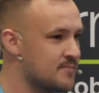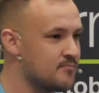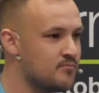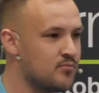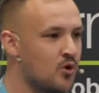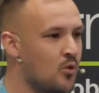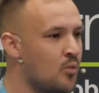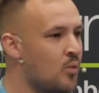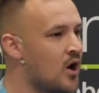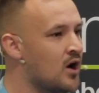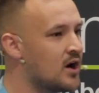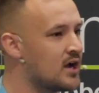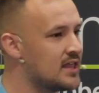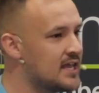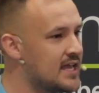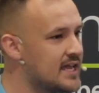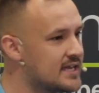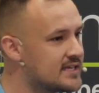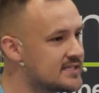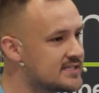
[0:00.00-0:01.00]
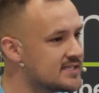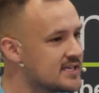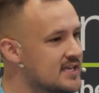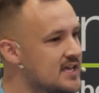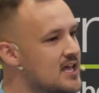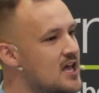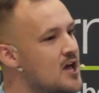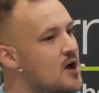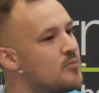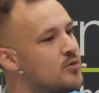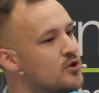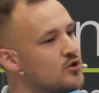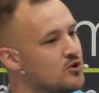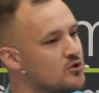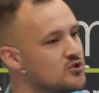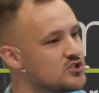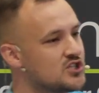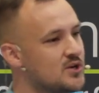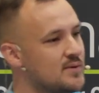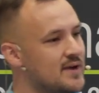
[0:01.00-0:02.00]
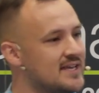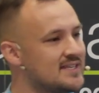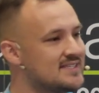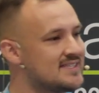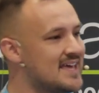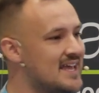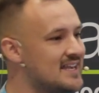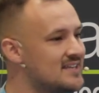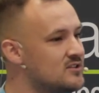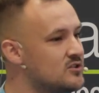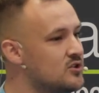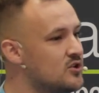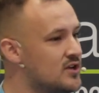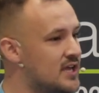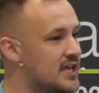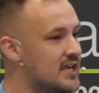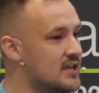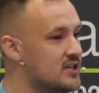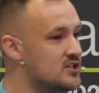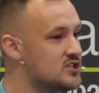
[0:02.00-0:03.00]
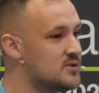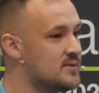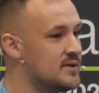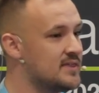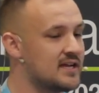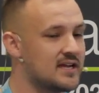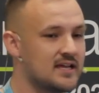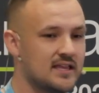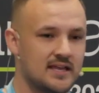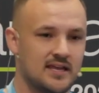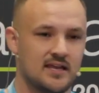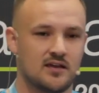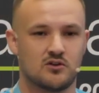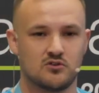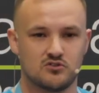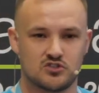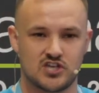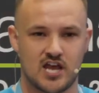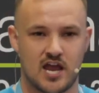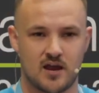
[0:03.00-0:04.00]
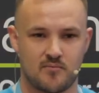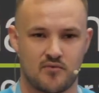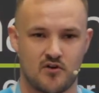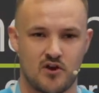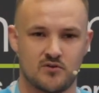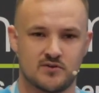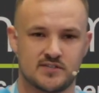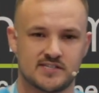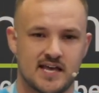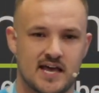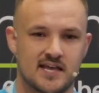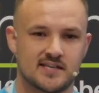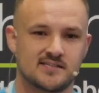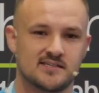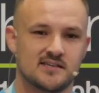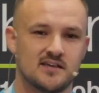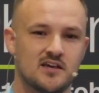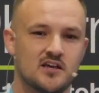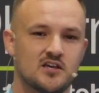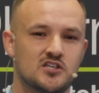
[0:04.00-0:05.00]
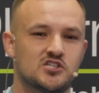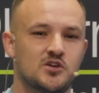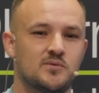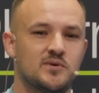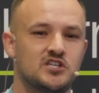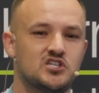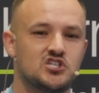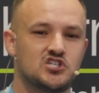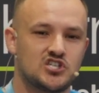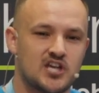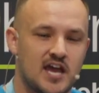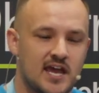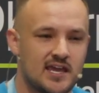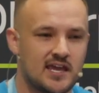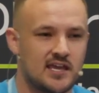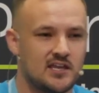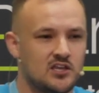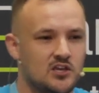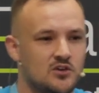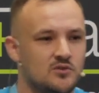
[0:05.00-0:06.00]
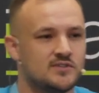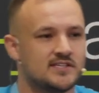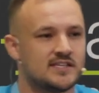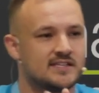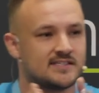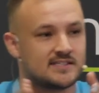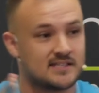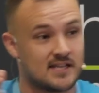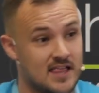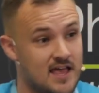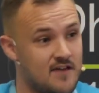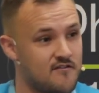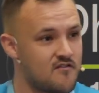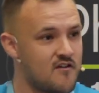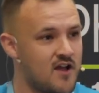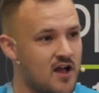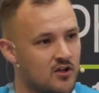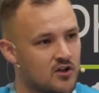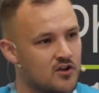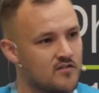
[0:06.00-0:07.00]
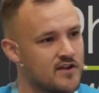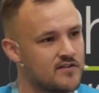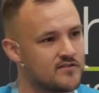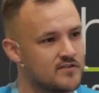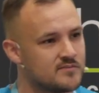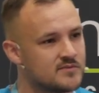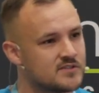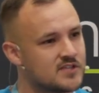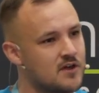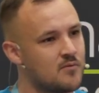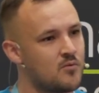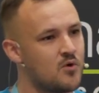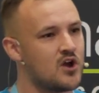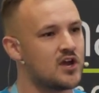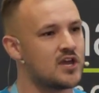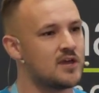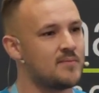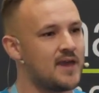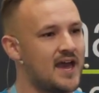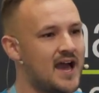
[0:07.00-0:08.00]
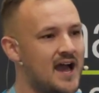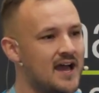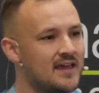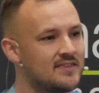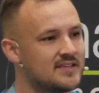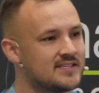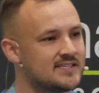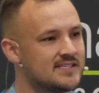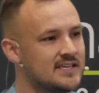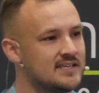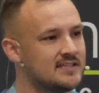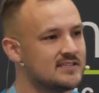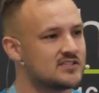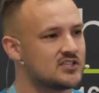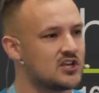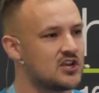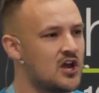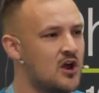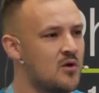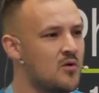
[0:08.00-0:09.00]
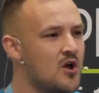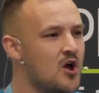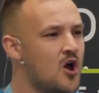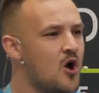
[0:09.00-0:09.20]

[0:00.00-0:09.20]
simple one clicks, but also it is then looking at doing the clinical check process. So it's checking using clever algorithms that are working behind the scenes to know